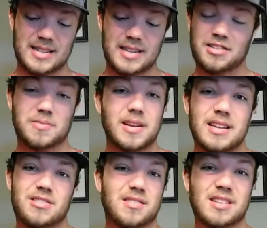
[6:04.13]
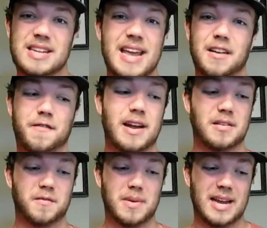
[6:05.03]
It's just a dang
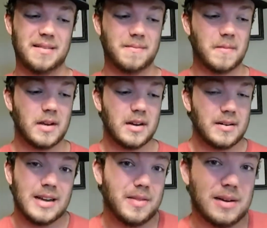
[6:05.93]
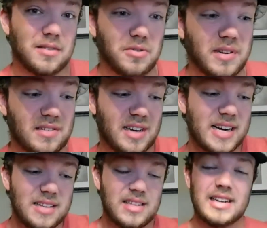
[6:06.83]
effective bait. Nothing else really to say.
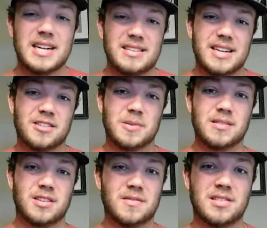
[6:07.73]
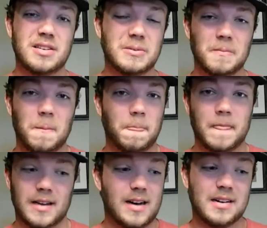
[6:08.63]
And it's inexpensive too.
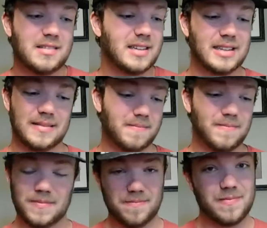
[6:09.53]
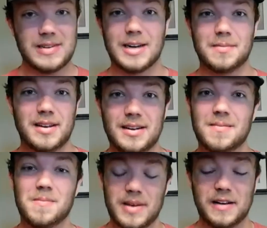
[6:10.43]
Honestly,
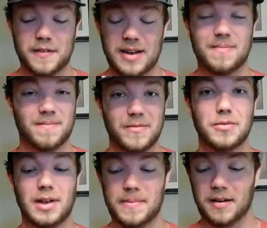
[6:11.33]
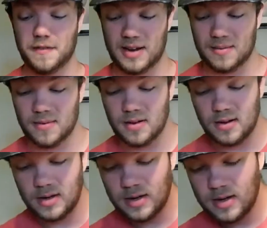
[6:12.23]
Umdinger, big fan. Really big fan.
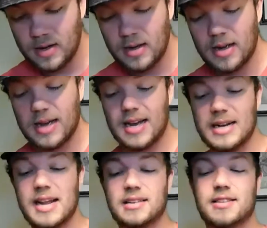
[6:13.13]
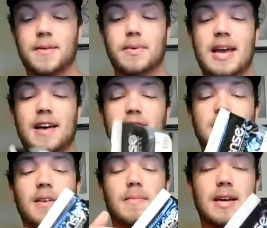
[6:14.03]
Next up we have
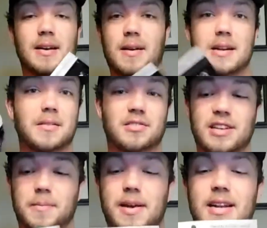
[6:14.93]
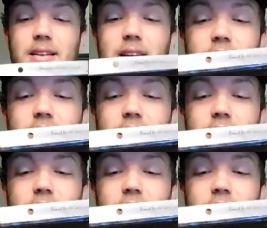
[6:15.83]
some another stick bait.